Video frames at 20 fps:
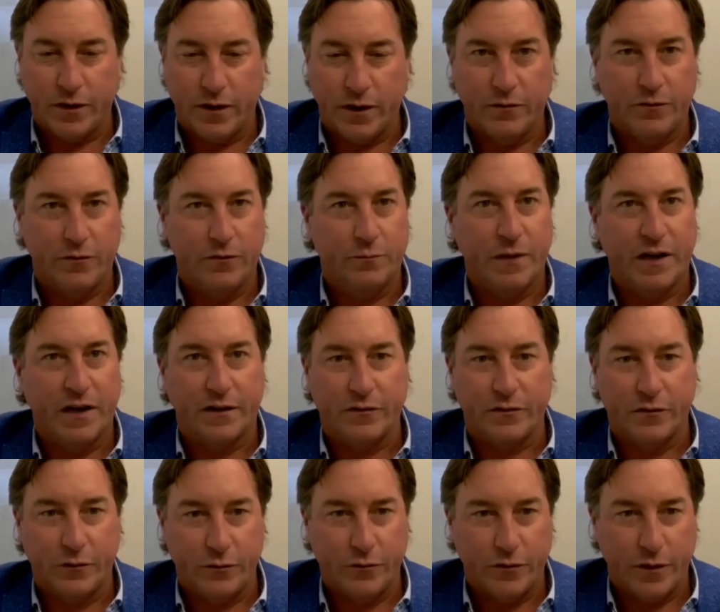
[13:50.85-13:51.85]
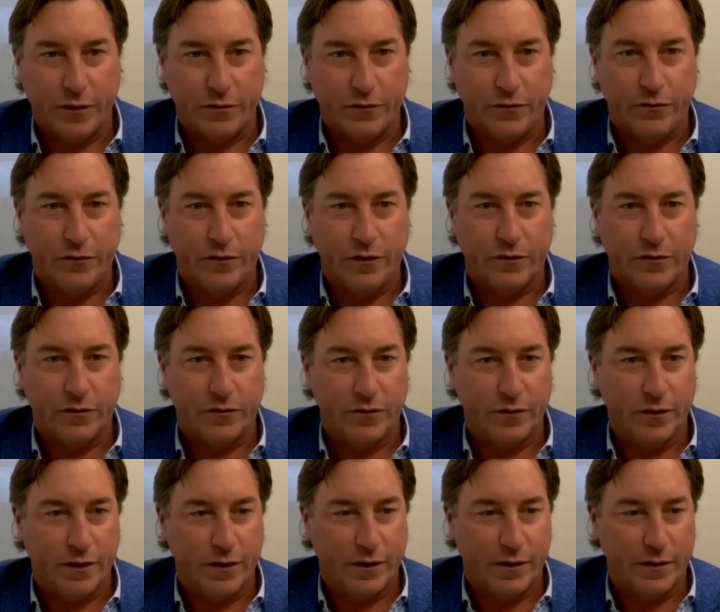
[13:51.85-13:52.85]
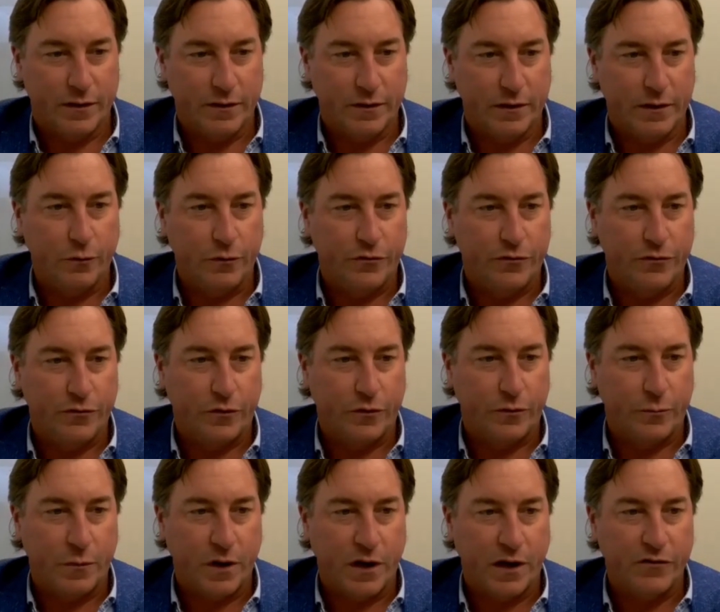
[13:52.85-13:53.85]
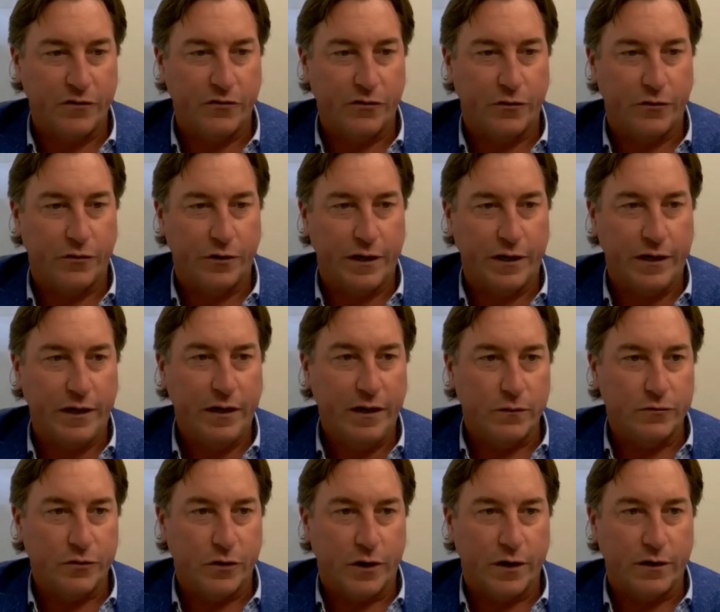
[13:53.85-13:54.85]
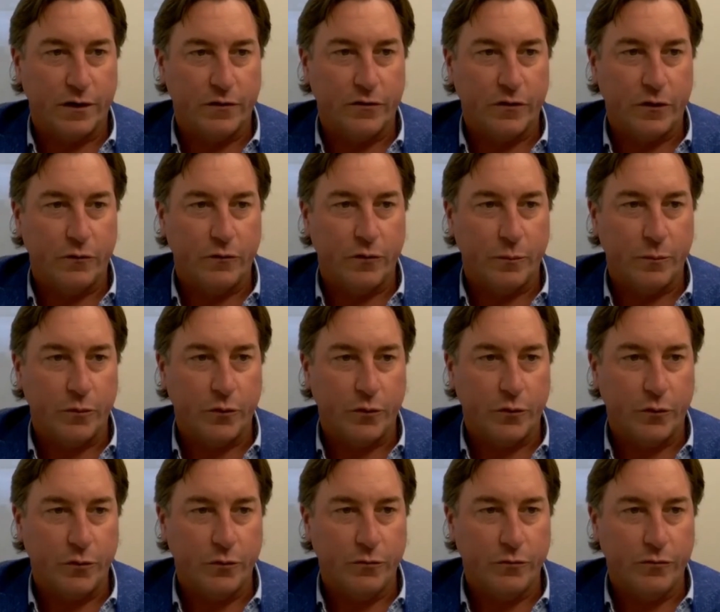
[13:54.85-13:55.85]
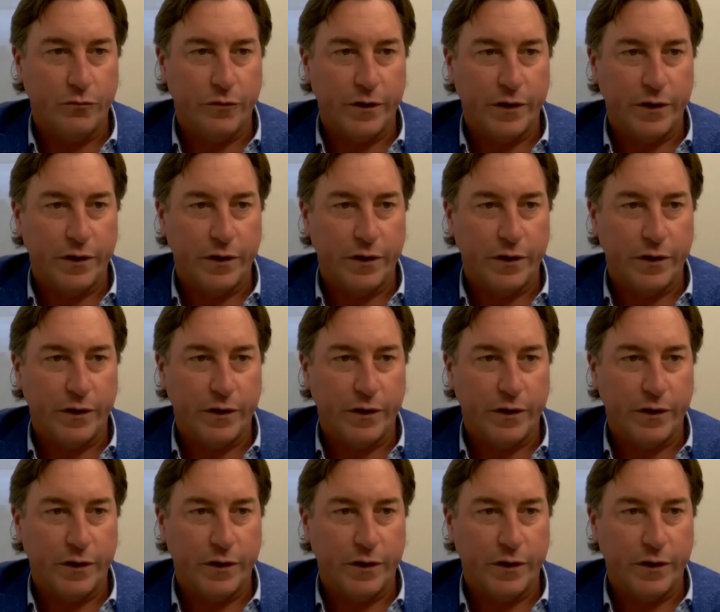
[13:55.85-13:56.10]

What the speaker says: This is back in 2006 and really started my journey of trying to self-improve.